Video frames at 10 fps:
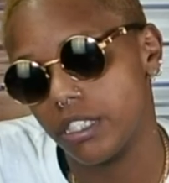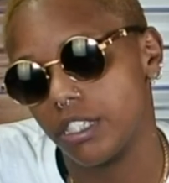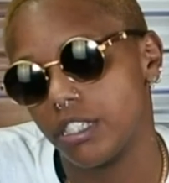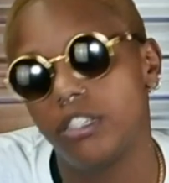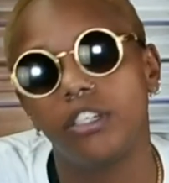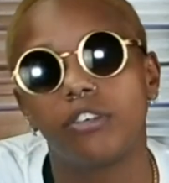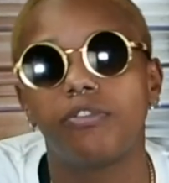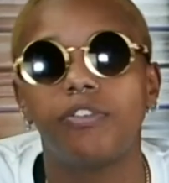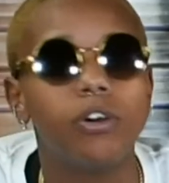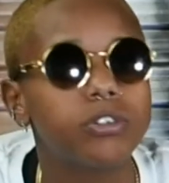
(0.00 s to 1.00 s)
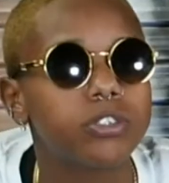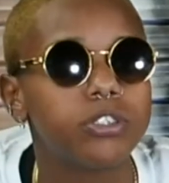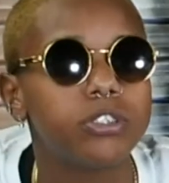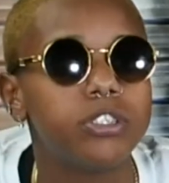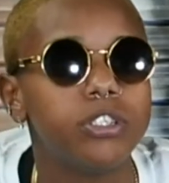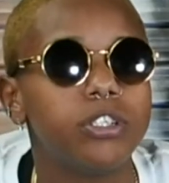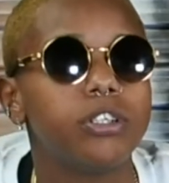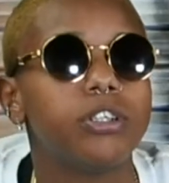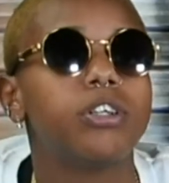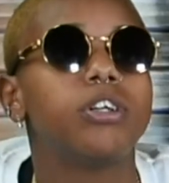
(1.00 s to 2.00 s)
just to your folks or to your
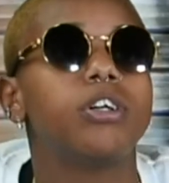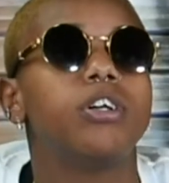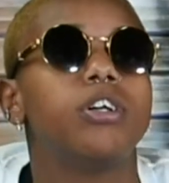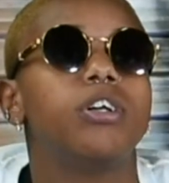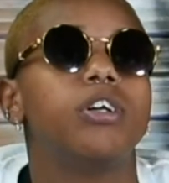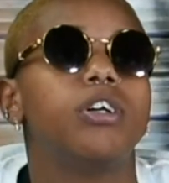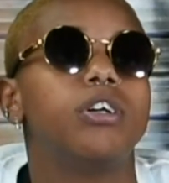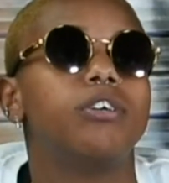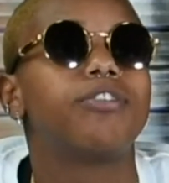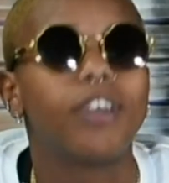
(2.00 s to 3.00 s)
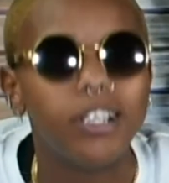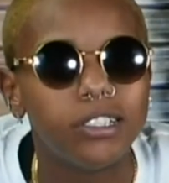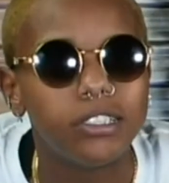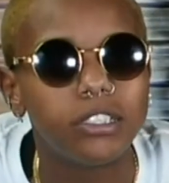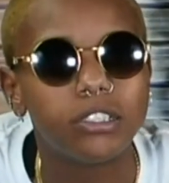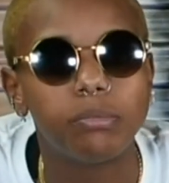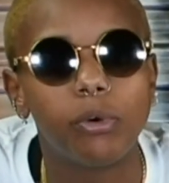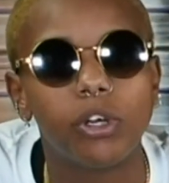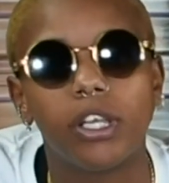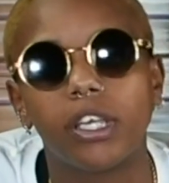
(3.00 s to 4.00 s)
friends. It's
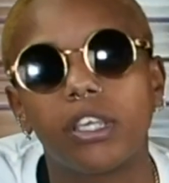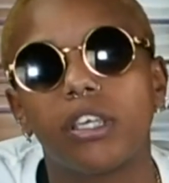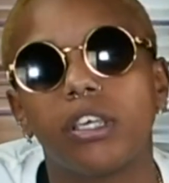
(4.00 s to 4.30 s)
more like